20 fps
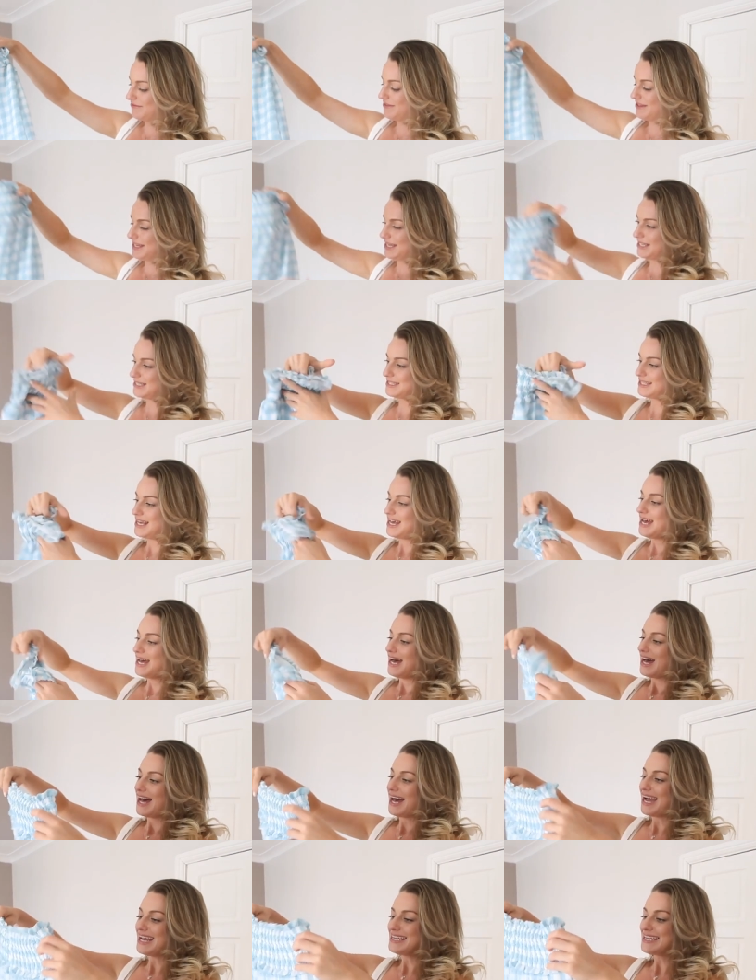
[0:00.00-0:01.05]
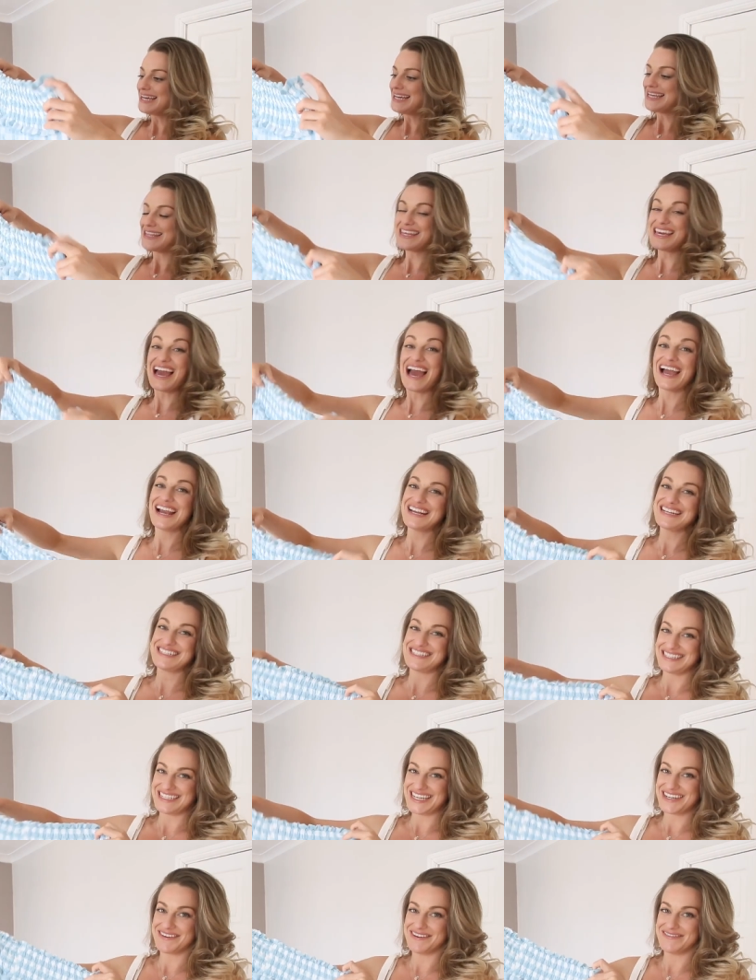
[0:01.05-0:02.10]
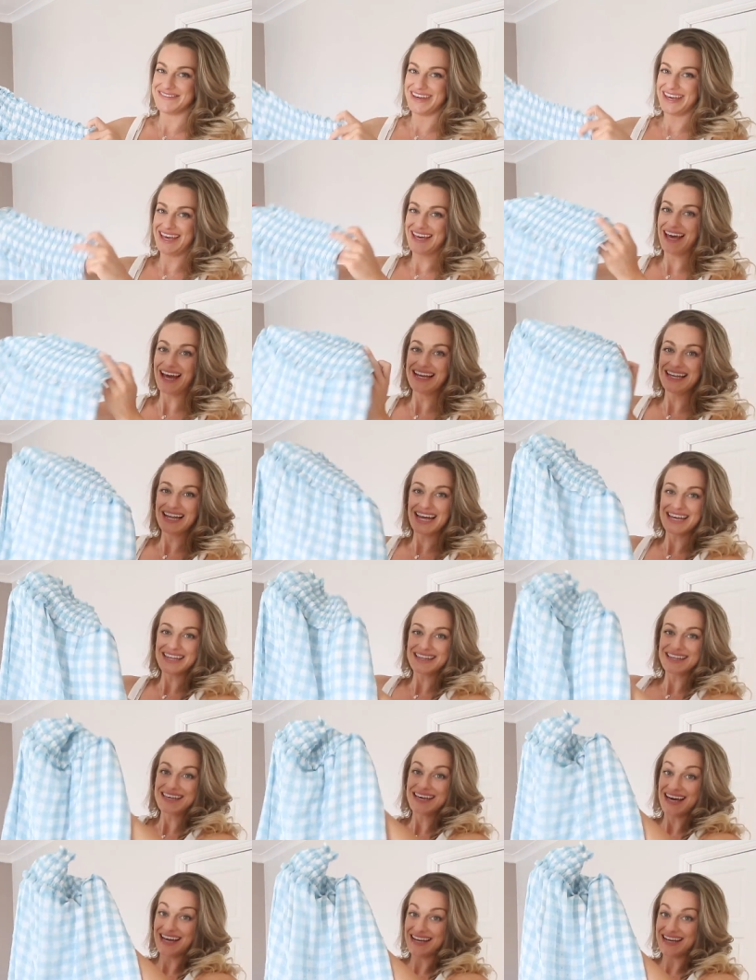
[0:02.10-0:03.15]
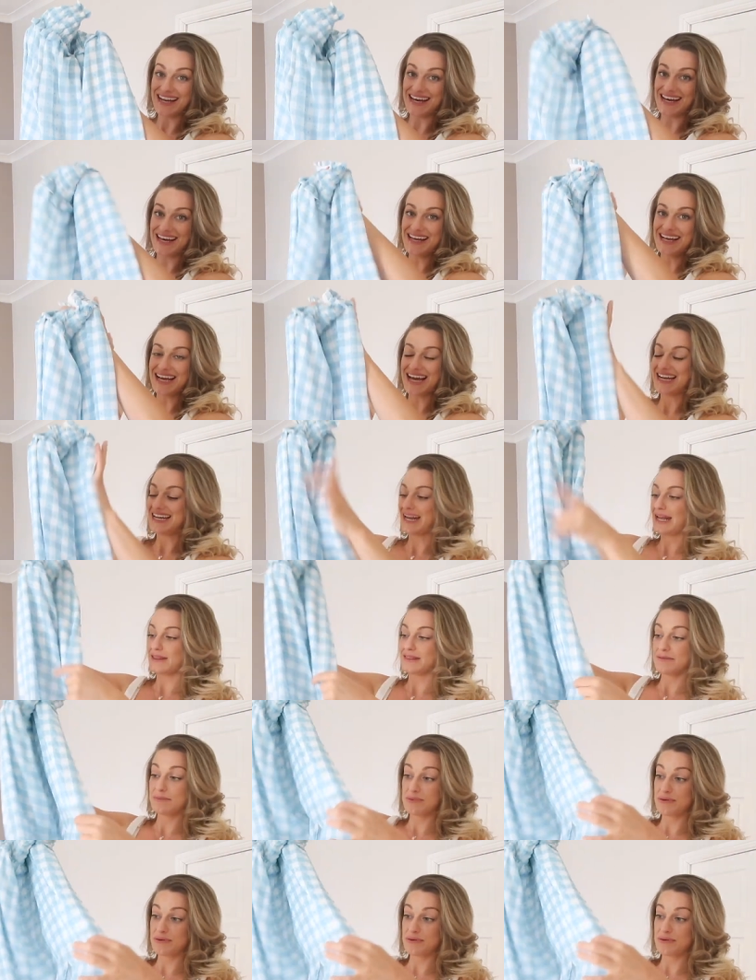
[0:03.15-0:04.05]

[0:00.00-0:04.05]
love this. I like the idea of it. I like the colour. I like the